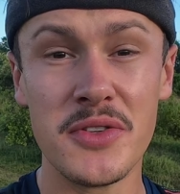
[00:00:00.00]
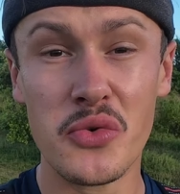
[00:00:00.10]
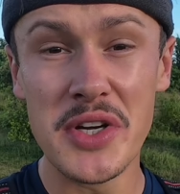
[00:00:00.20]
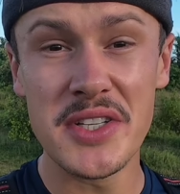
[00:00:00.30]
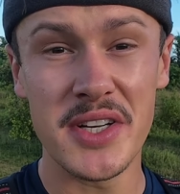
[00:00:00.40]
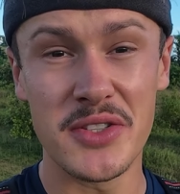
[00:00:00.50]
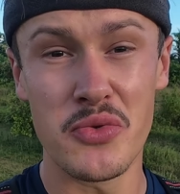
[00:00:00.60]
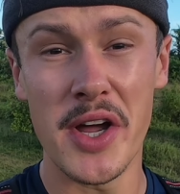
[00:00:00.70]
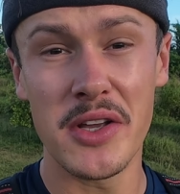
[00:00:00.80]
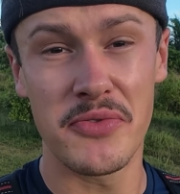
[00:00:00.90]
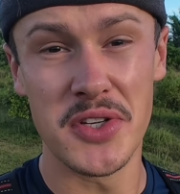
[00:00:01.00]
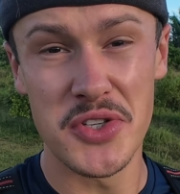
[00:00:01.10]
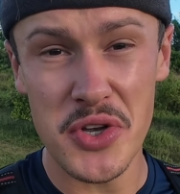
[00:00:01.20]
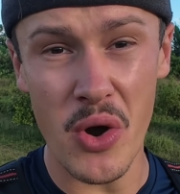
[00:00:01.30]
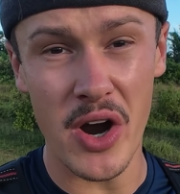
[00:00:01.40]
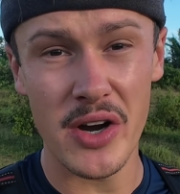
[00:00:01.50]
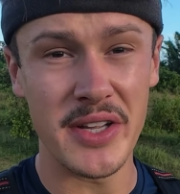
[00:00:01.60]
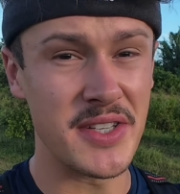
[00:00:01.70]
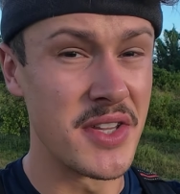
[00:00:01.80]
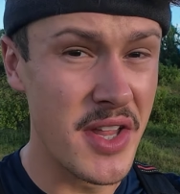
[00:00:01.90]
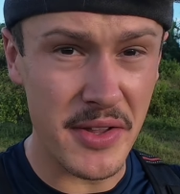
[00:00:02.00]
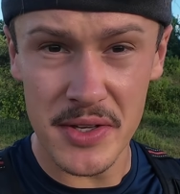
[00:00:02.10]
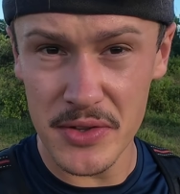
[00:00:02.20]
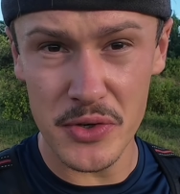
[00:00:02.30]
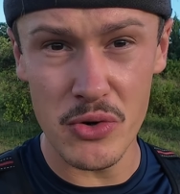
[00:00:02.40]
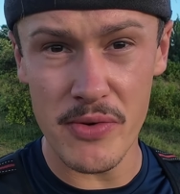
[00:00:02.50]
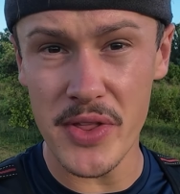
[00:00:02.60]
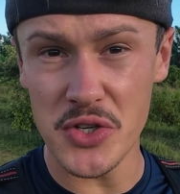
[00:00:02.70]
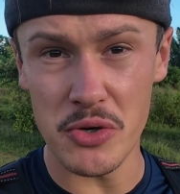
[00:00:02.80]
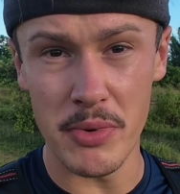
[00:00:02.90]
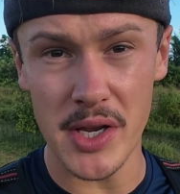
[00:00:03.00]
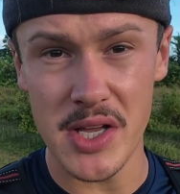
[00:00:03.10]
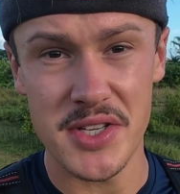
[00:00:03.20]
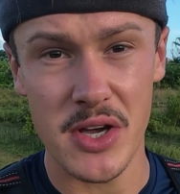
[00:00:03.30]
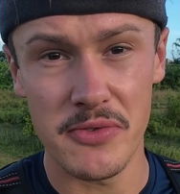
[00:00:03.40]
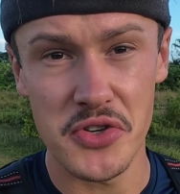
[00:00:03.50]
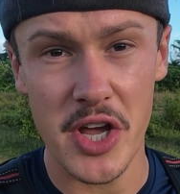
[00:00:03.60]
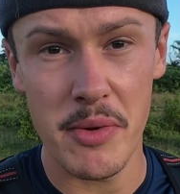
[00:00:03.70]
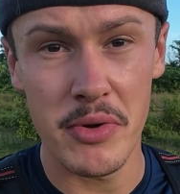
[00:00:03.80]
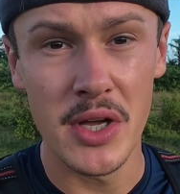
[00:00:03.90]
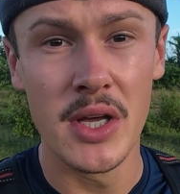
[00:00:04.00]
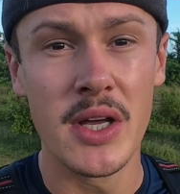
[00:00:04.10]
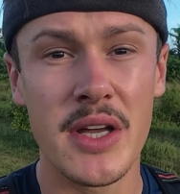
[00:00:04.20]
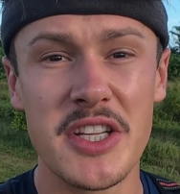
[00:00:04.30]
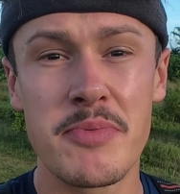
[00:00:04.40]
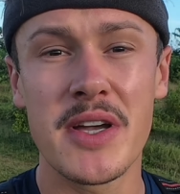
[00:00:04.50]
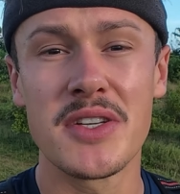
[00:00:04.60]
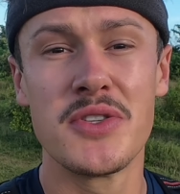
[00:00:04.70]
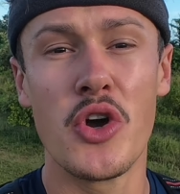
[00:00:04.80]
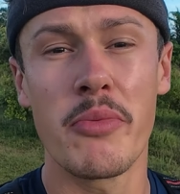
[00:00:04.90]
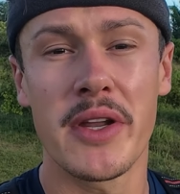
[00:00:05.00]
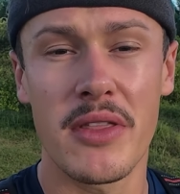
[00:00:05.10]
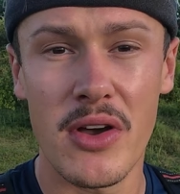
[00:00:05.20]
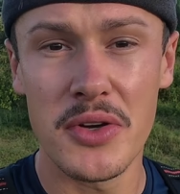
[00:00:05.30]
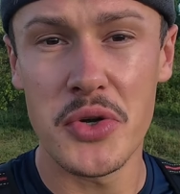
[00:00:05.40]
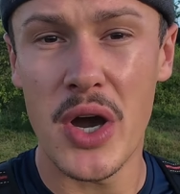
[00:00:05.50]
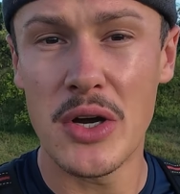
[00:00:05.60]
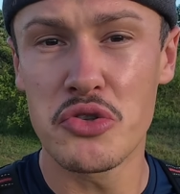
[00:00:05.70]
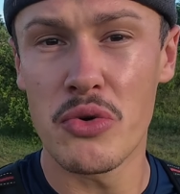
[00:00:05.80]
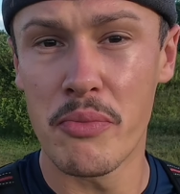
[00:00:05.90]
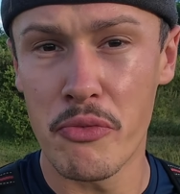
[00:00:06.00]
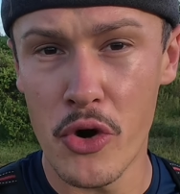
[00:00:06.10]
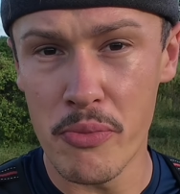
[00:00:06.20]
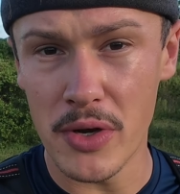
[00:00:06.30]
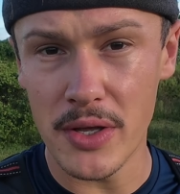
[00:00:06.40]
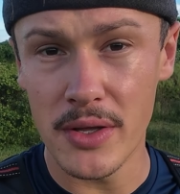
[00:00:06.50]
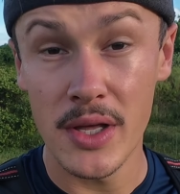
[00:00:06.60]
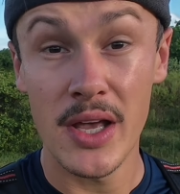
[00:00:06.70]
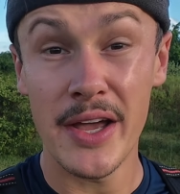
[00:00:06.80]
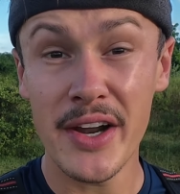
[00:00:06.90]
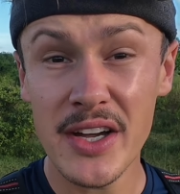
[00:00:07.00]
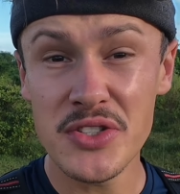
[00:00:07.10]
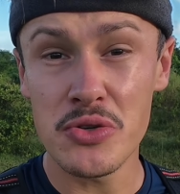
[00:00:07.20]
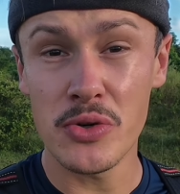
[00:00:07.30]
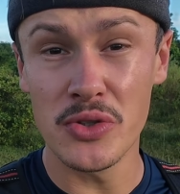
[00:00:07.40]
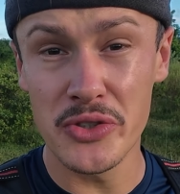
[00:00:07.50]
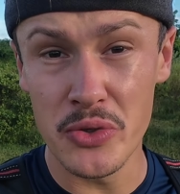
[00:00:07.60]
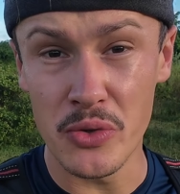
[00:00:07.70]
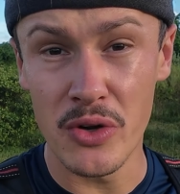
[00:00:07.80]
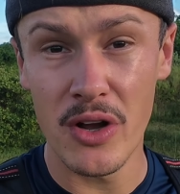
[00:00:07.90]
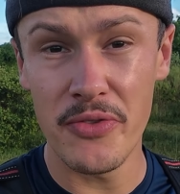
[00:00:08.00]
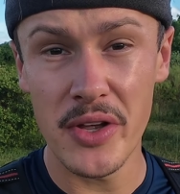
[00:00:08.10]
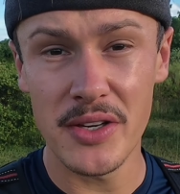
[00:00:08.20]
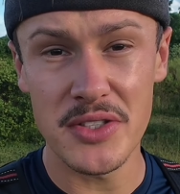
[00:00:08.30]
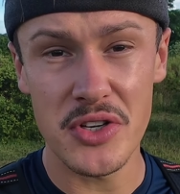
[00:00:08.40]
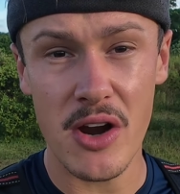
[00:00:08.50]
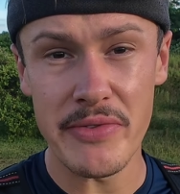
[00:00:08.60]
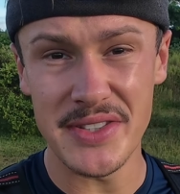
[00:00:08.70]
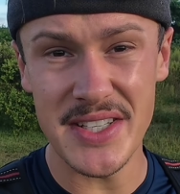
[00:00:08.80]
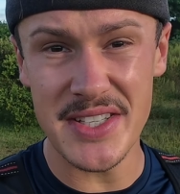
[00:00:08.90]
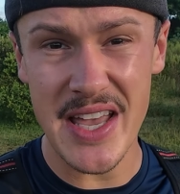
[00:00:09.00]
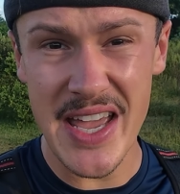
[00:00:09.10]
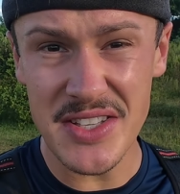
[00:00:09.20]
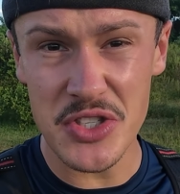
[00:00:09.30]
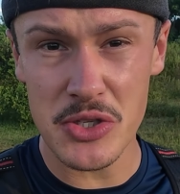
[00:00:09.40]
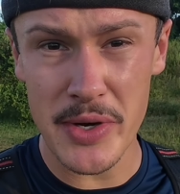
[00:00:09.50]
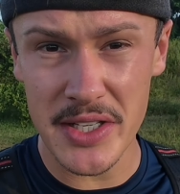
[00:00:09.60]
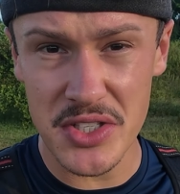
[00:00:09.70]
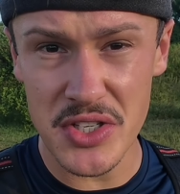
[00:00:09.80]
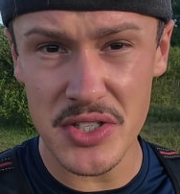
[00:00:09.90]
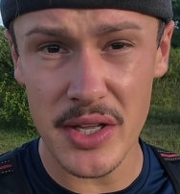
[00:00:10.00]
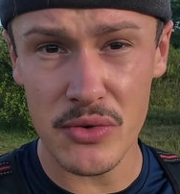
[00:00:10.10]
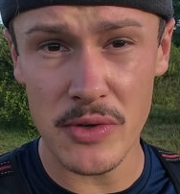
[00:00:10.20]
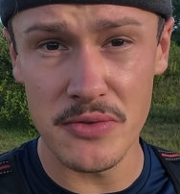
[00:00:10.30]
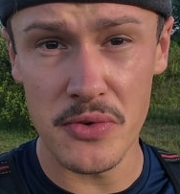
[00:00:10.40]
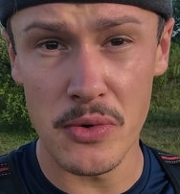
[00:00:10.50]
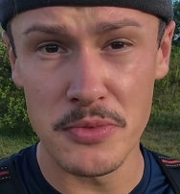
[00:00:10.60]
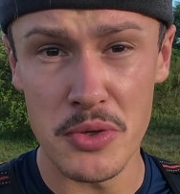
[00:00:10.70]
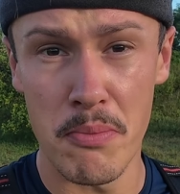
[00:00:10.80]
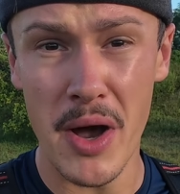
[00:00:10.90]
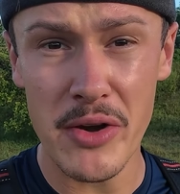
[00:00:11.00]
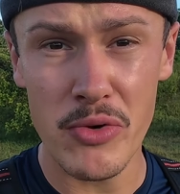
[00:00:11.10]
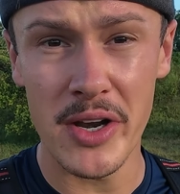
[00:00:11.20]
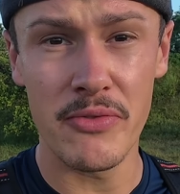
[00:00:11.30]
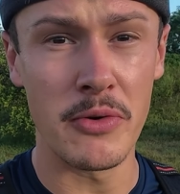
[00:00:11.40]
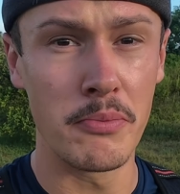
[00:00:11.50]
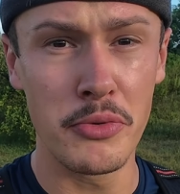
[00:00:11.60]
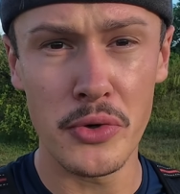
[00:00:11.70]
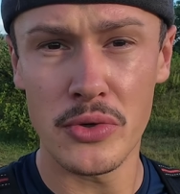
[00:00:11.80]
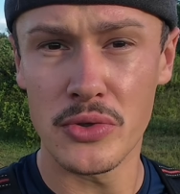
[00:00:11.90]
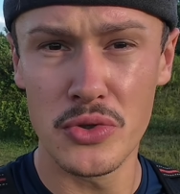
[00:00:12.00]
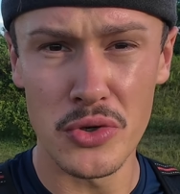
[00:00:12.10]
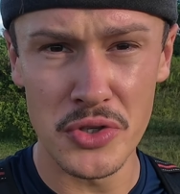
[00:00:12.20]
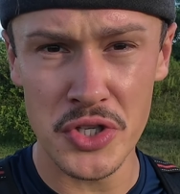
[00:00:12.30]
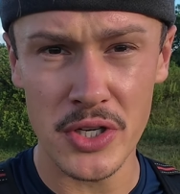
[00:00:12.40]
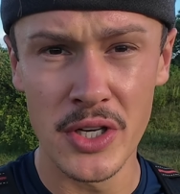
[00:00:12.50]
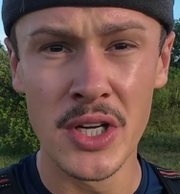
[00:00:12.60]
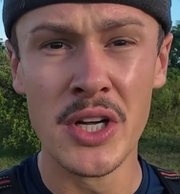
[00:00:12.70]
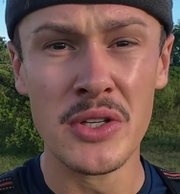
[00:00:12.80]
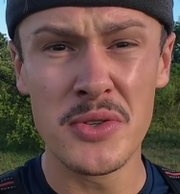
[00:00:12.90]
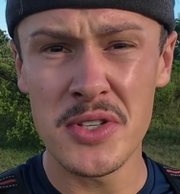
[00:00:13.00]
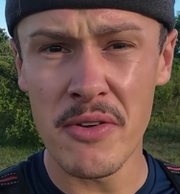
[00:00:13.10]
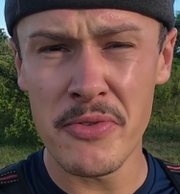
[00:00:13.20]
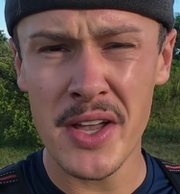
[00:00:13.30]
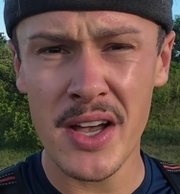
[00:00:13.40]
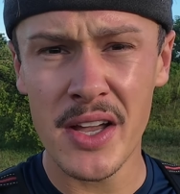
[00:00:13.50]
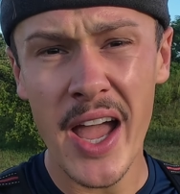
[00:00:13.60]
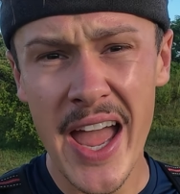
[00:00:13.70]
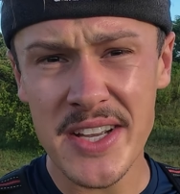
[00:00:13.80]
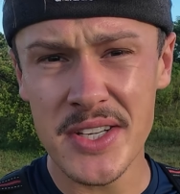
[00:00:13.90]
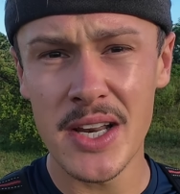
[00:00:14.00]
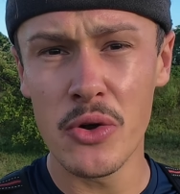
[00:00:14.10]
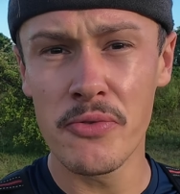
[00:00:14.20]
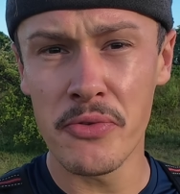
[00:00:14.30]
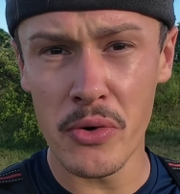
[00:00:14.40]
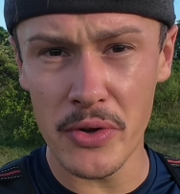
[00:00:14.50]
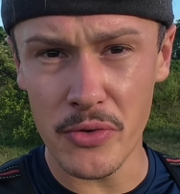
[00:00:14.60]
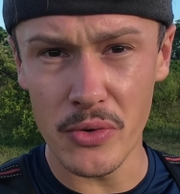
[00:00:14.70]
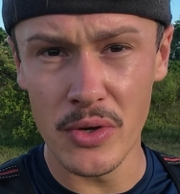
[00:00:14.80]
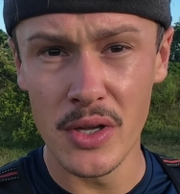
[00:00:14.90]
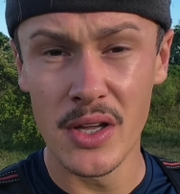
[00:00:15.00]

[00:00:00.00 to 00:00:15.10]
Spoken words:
The reason that running feels so hard has nothing to do with that your body is out of shape. It's because nobody taught you how to run properly. And I struggled too, until I discovered these 8 strategies that transformed my running from pure torture to something I actually look forward to.